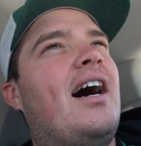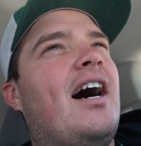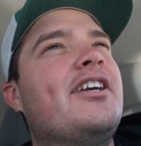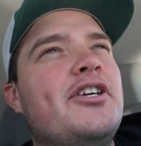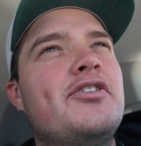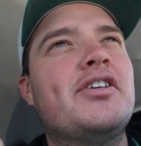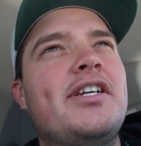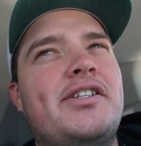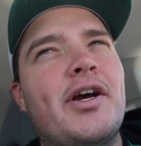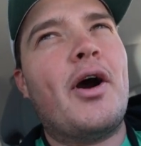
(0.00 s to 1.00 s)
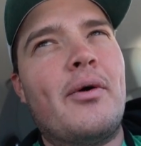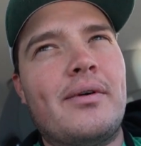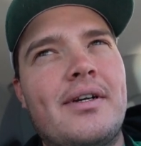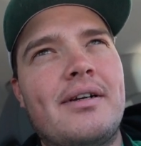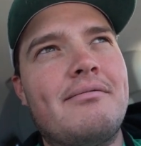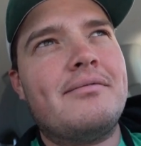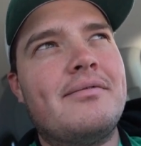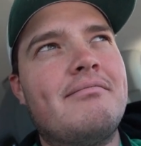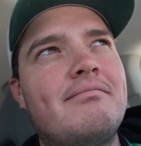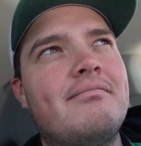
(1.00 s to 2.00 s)
I usually don't
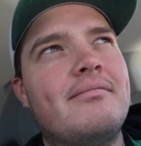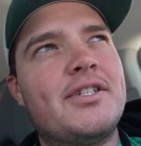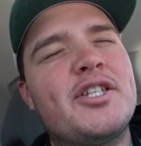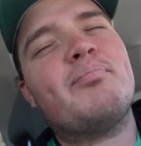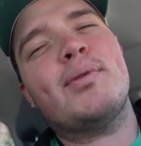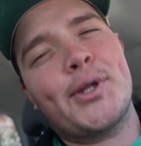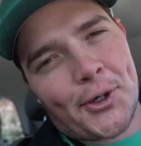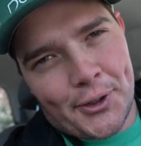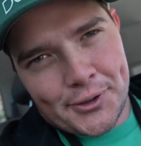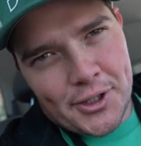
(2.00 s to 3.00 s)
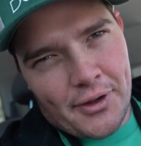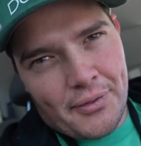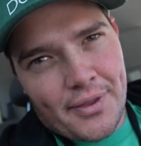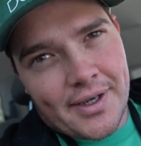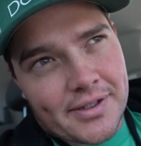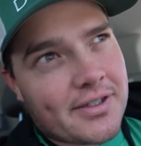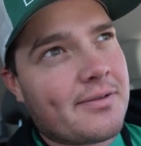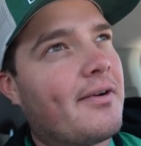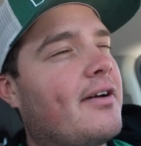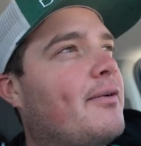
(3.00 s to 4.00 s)
splurge on things,
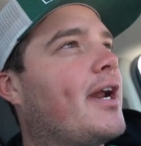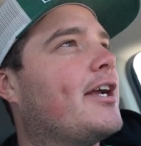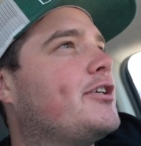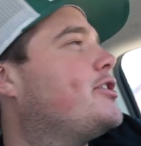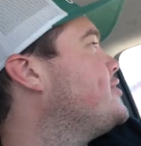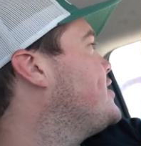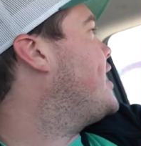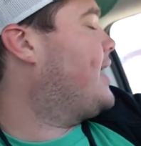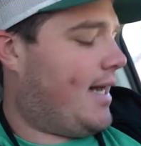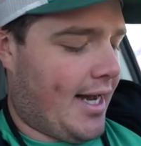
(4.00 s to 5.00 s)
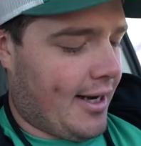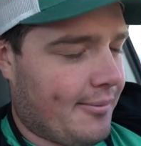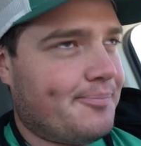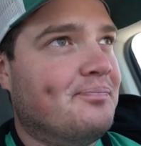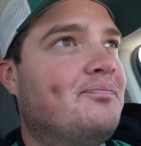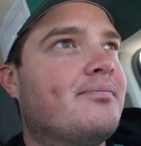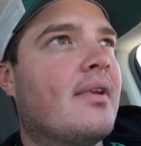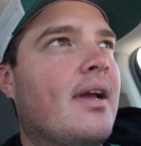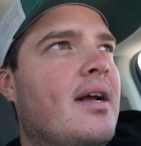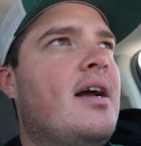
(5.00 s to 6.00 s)
is what I should say. Um,
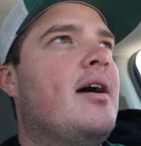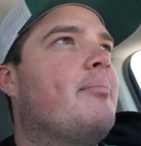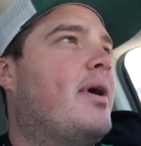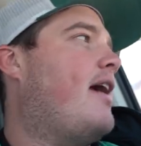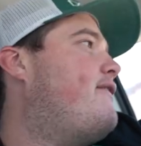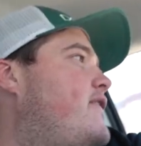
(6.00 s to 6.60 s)
but I